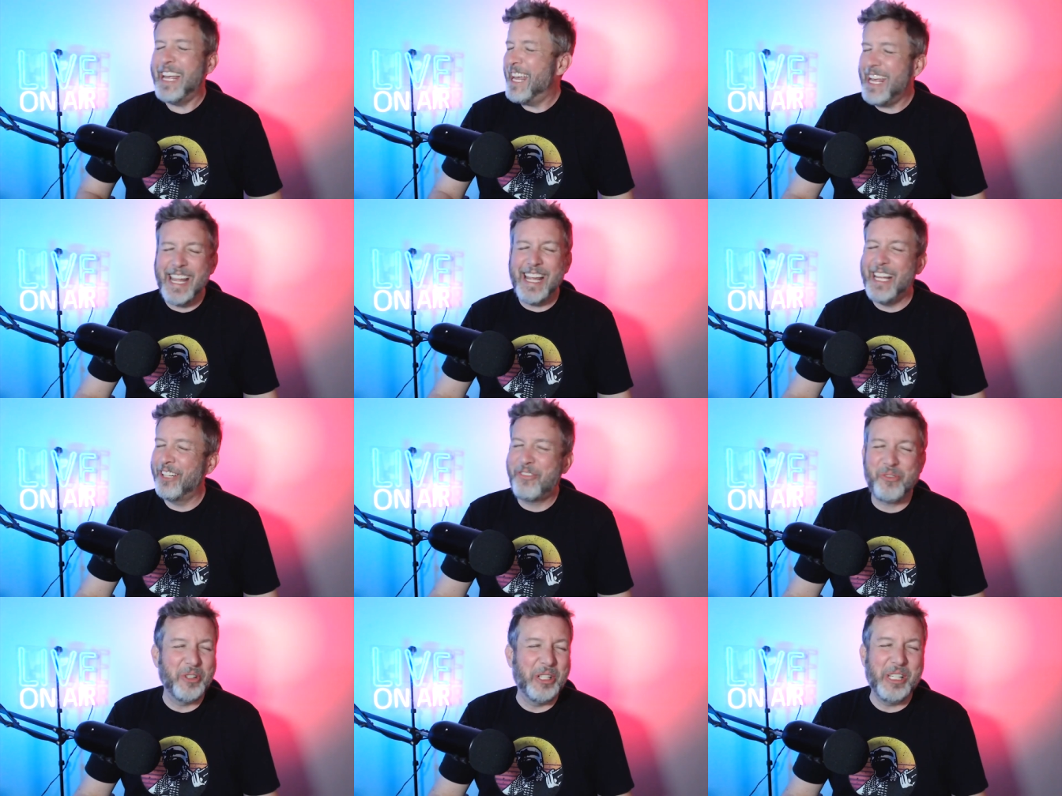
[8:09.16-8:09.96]

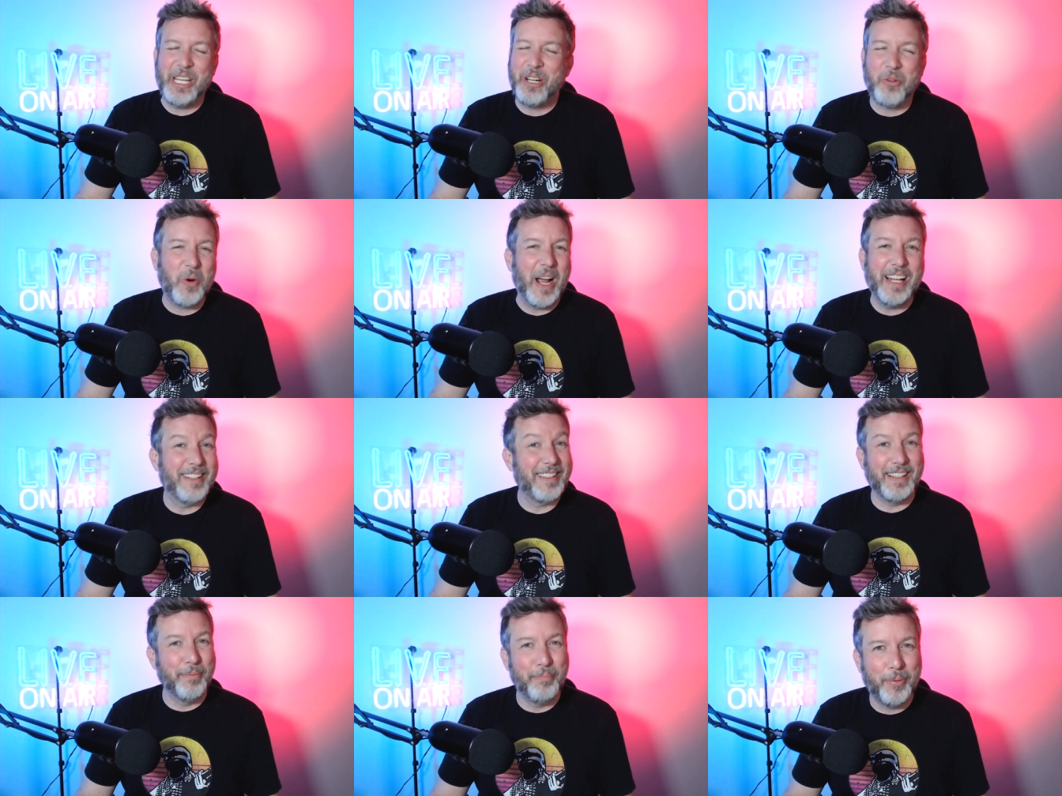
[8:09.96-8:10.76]
It's really
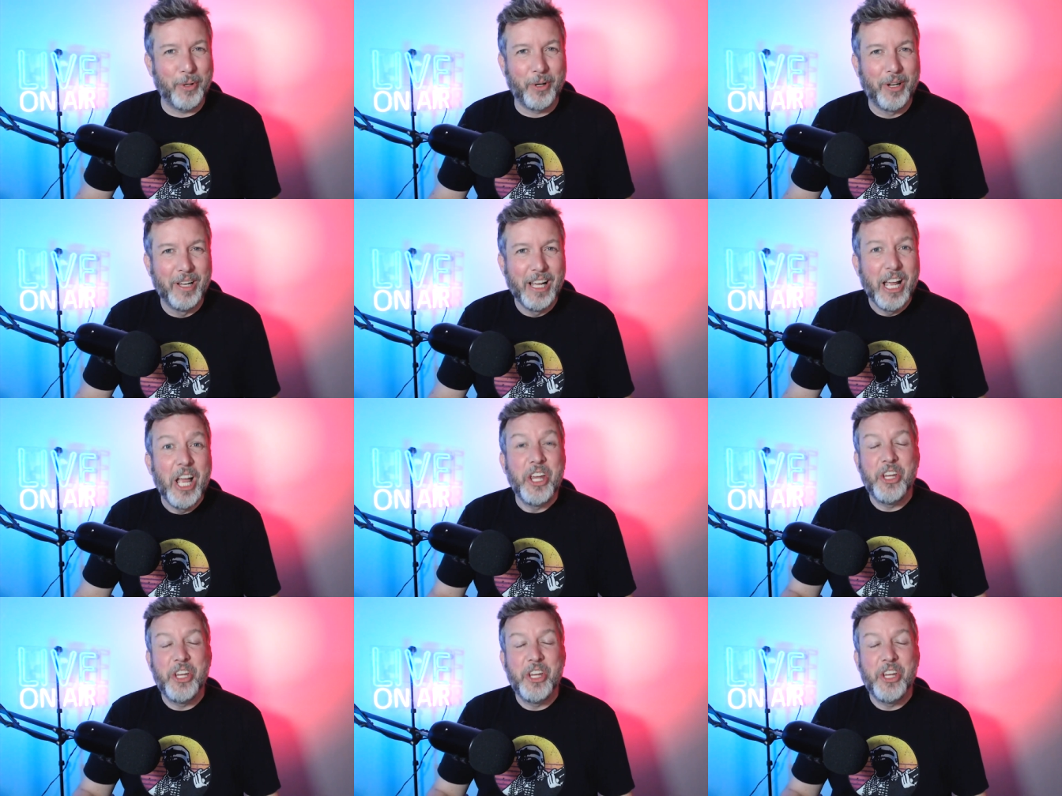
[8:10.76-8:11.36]
quite simple.